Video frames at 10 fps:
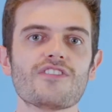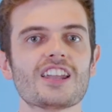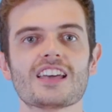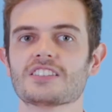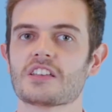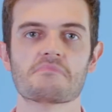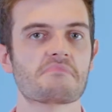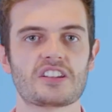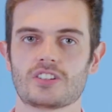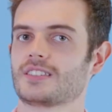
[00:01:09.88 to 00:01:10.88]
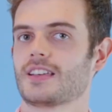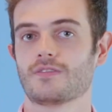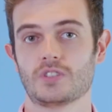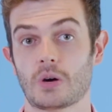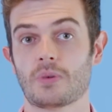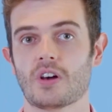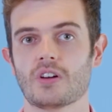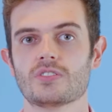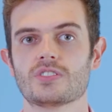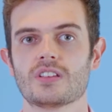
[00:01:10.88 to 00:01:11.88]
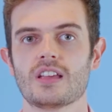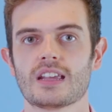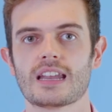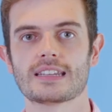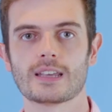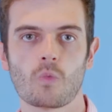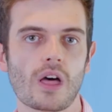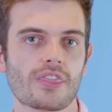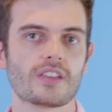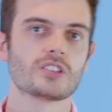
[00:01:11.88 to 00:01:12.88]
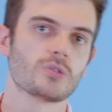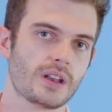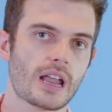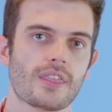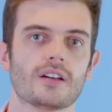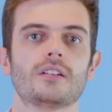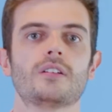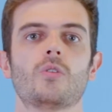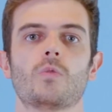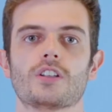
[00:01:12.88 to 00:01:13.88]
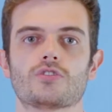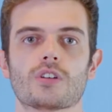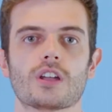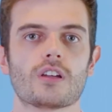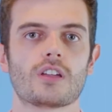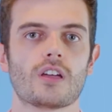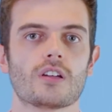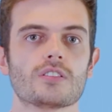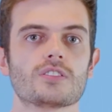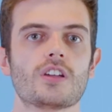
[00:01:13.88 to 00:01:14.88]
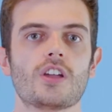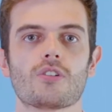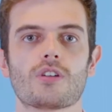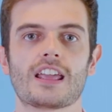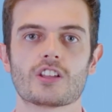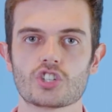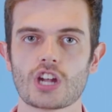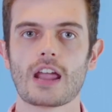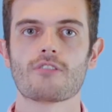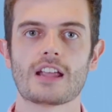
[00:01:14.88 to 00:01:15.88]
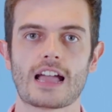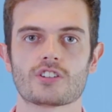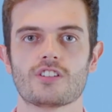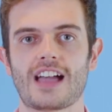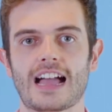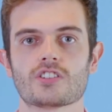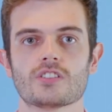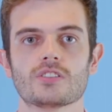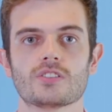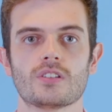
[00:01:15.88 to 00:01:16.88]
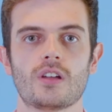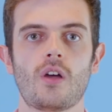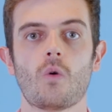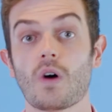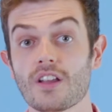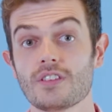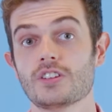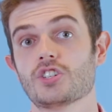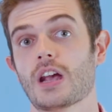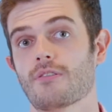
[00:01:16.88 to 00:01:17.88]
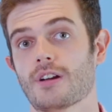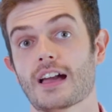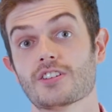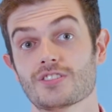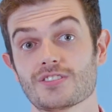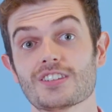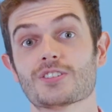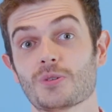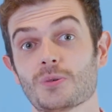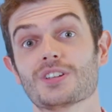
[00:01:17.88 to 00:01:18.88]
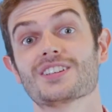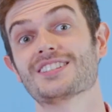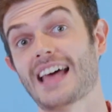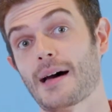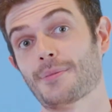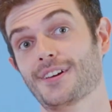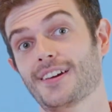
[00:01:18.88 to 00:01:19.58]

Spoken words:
of it as a magic set of dominoes, connecting one thing to another when a trigger occurs, creating a chain reaction of actions. One of these chain reactions is called a zap.